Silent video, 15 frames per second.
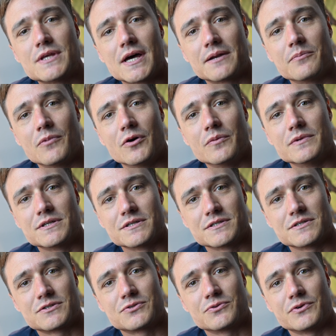that moment as a
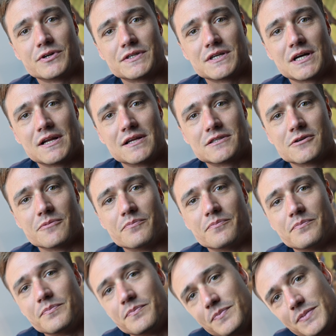storyteller to
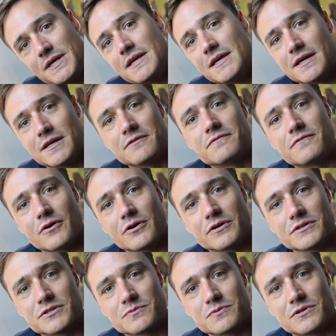be in
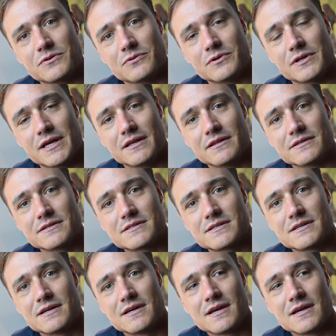focus with your lens,